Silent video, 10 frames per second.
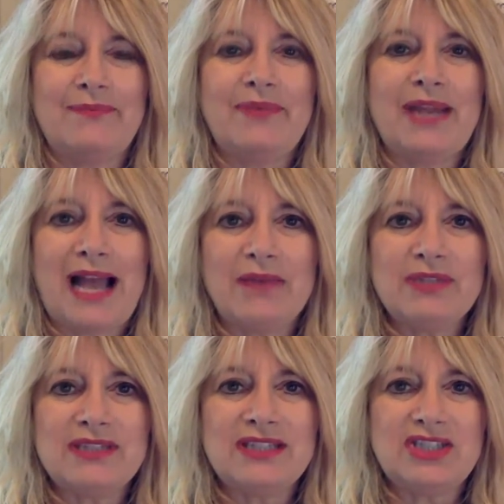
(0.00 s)
But I
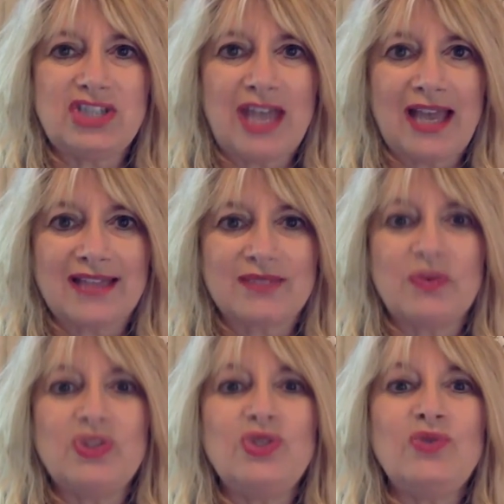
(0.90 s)
would suggest
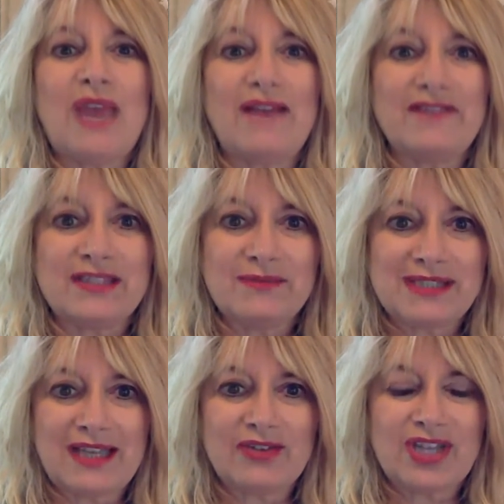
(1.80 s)
once you have some
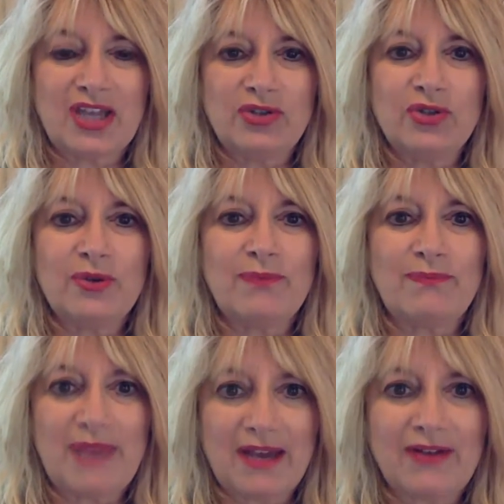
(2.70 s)
sales under your
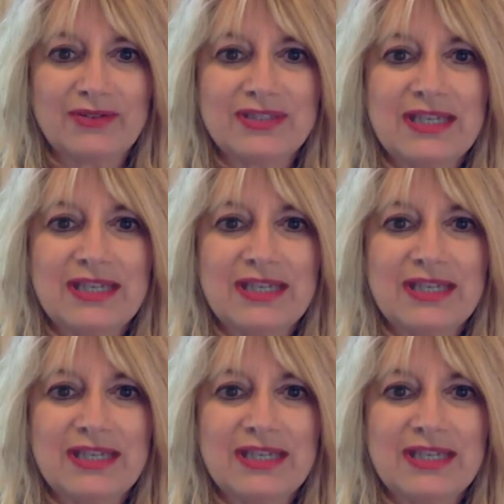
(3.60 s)
belt,